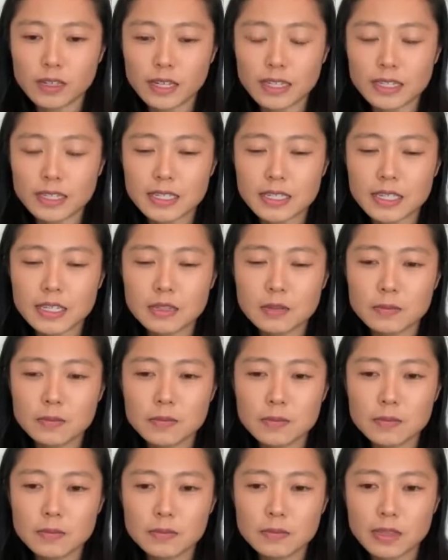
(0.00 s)
it
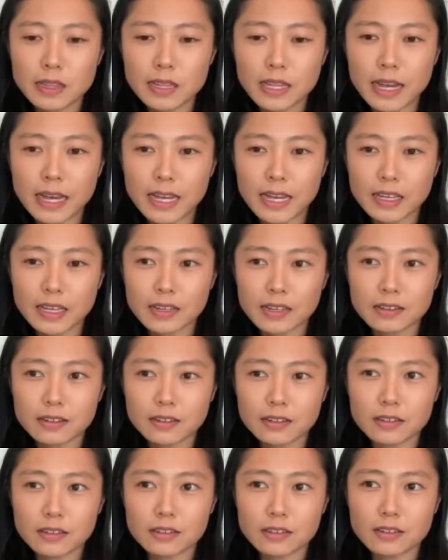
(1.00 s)
seemed like
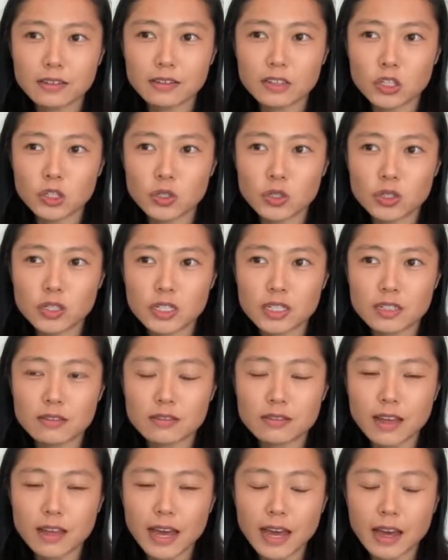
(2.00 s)
you
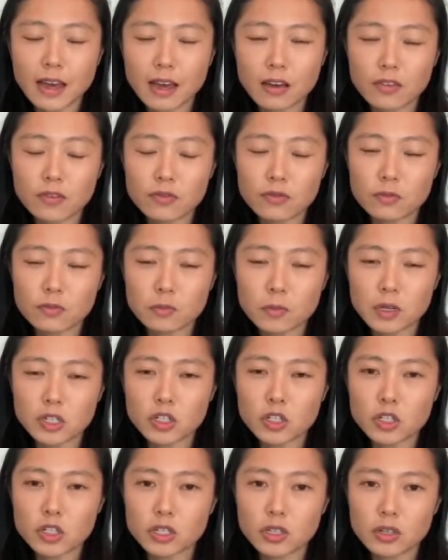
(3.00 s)
didn't have
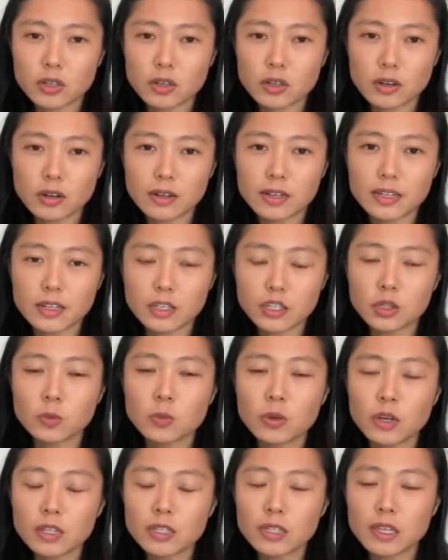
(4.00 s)
much, you
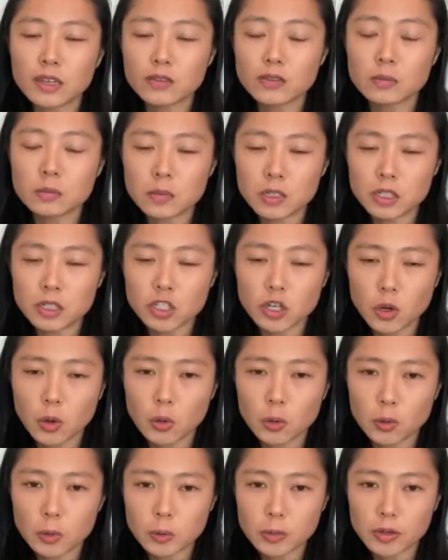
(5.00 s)
weren't given much
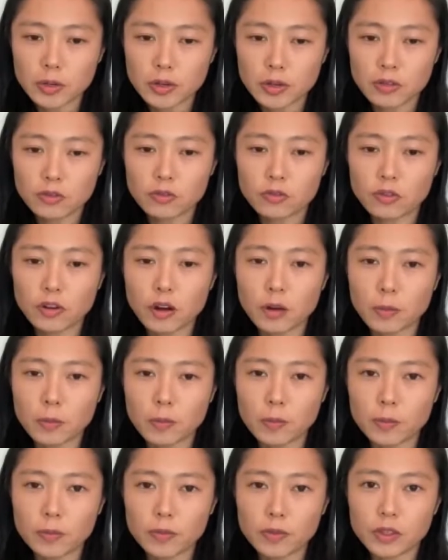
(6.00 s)
hope
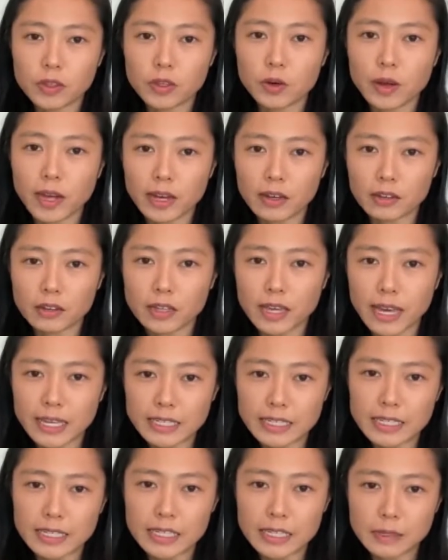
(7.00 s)
from your
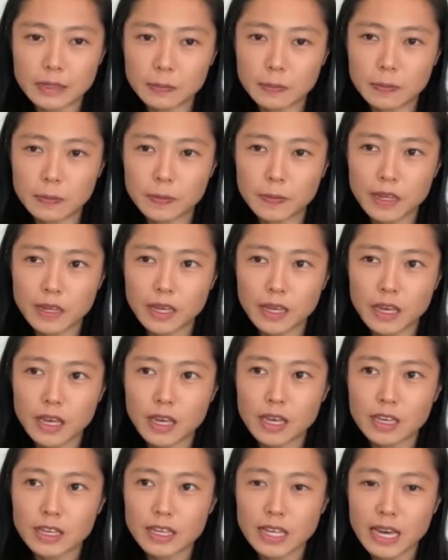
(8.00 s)
healthcare team,
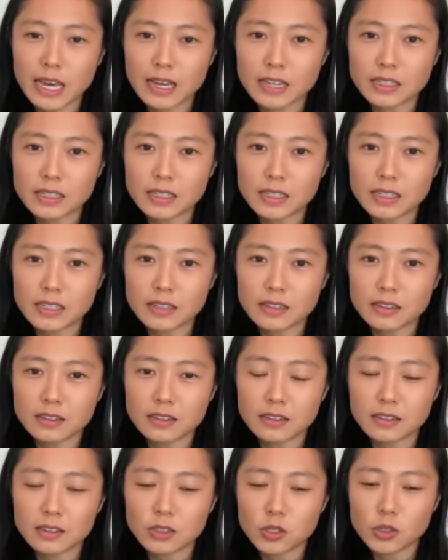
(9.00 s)
yet
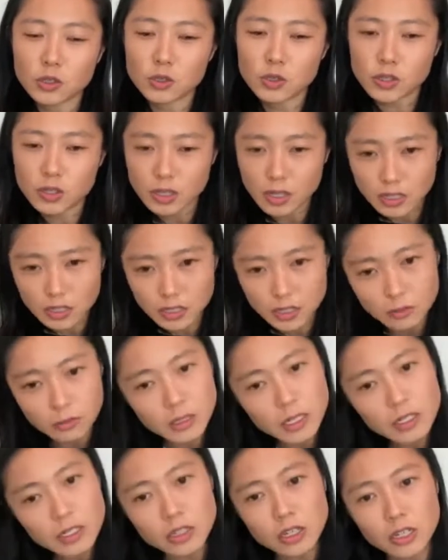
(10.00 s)
you started
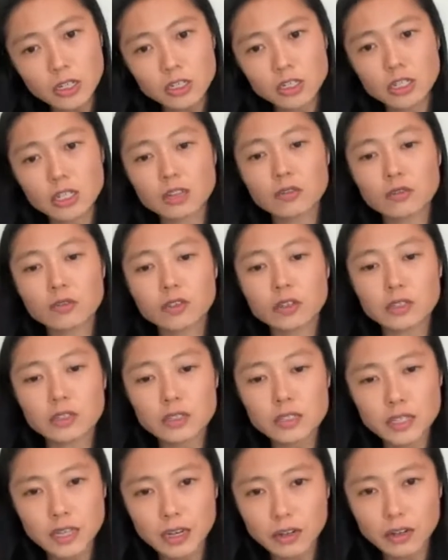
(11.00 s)
researching for
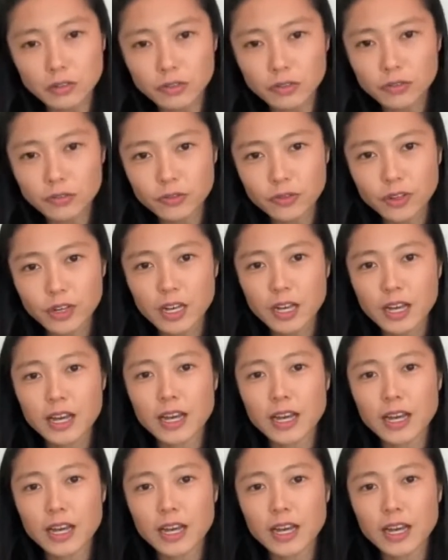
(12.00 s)
yourself